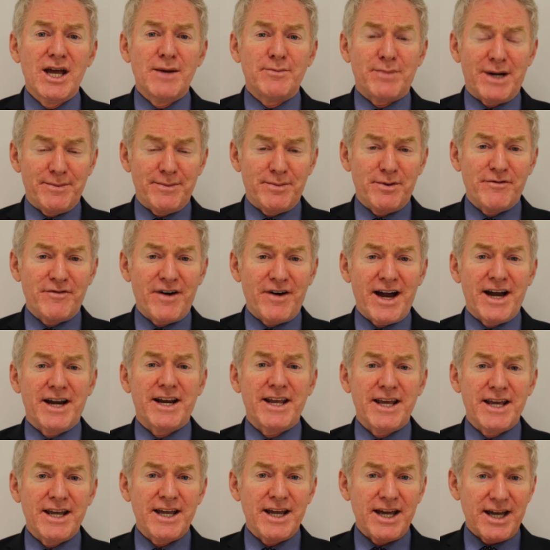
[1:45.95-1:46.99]
by
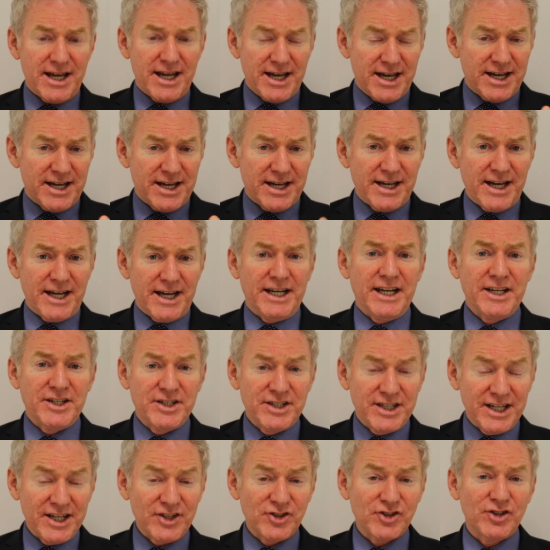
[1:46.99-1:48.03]
providing an
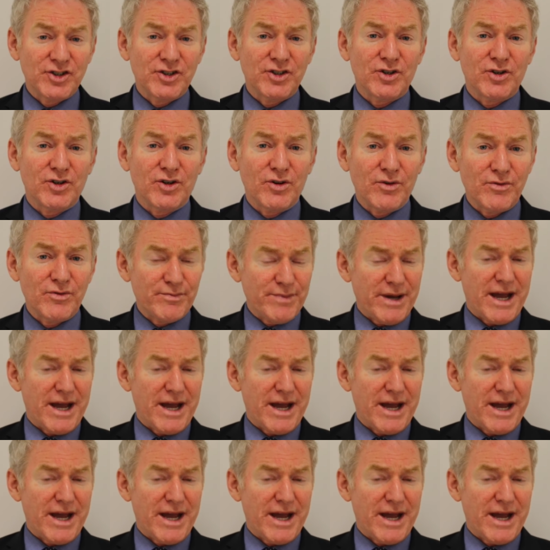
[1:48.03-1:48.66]
additional